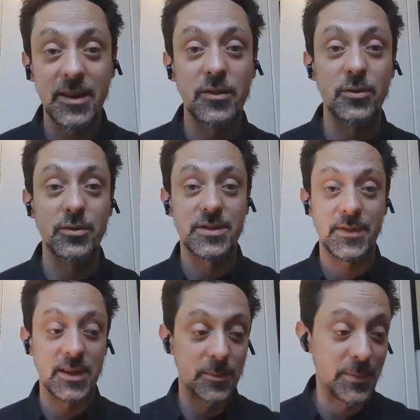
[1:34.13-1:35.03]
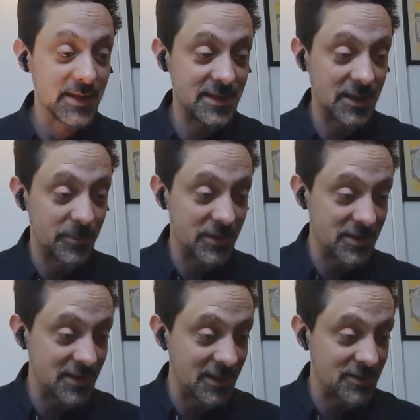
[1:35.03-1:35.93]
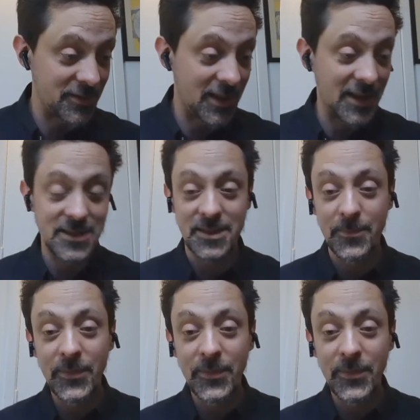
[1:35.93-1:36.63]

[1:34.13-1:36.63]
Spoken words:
a course for the BSc Computer Science on that.